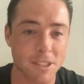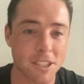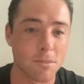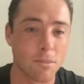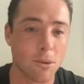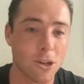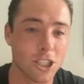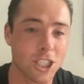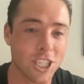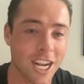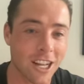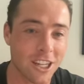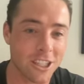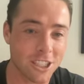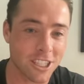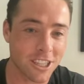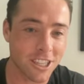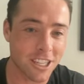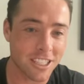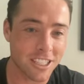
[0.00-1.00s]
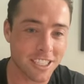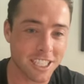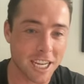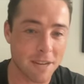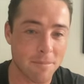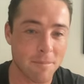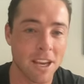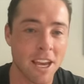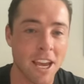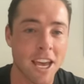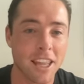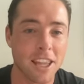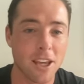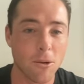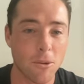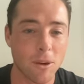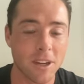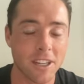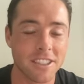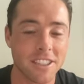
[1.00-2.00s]
It's more challenging than a team that
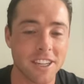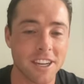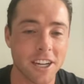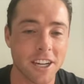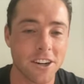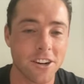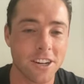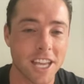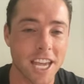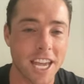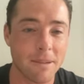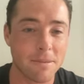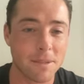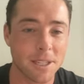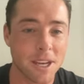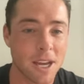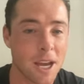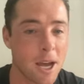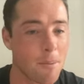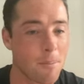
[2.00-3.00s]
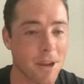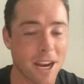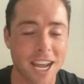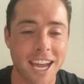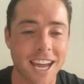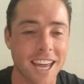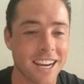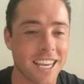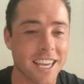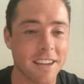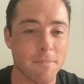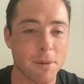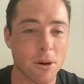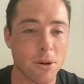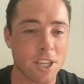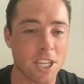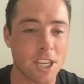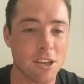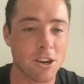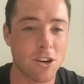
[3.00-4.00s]
wins 100 games. But I got to give both
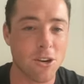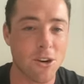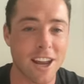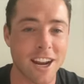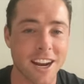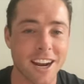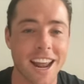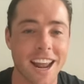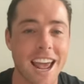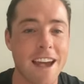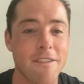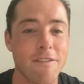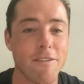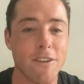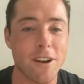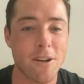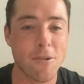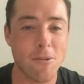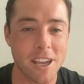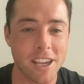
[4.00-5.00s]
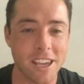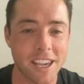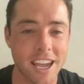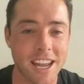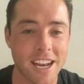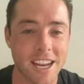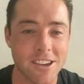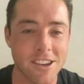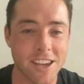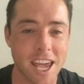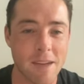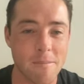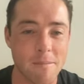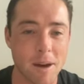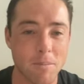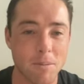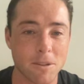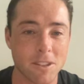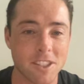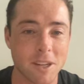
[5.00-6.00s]
of you credit. Every weekend you came
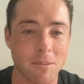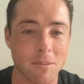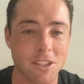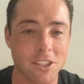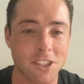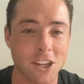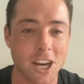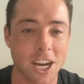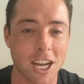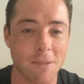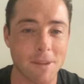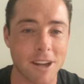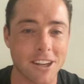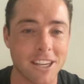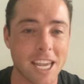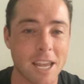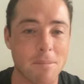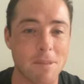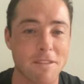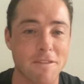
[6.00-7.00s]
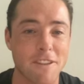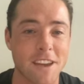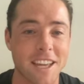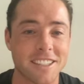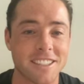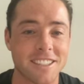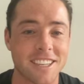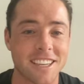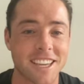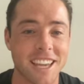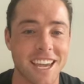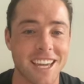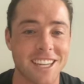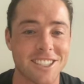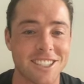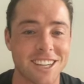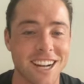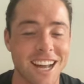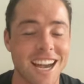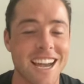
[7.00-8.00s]
up with something to talk about, keep the fans
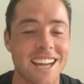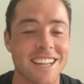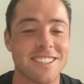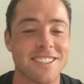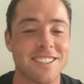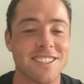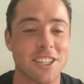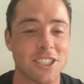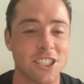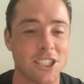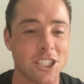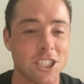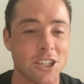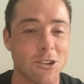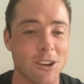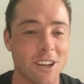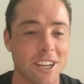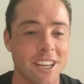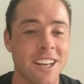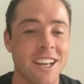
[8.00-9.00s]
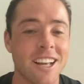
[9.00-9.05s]
engaged. And I had such a joy